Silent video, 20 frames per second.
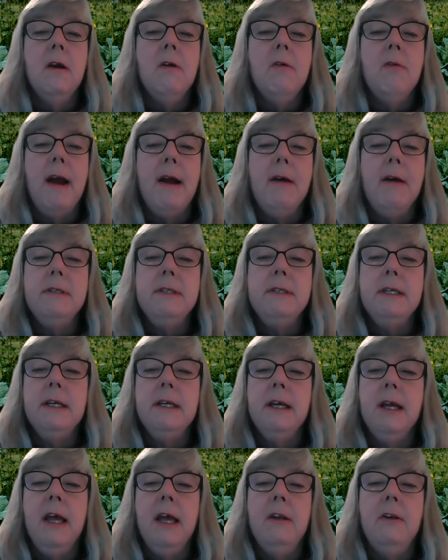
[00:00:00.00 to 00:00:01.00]

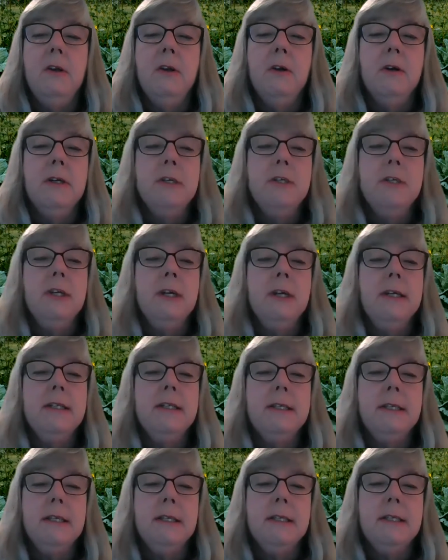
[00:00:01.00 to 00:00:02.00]
grounding and nourishing
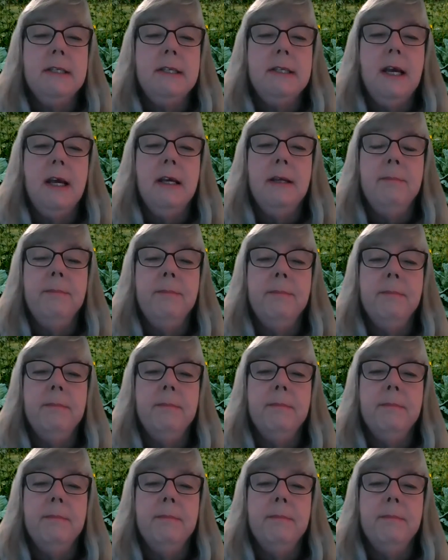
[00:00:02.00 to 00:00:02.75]
us in this time.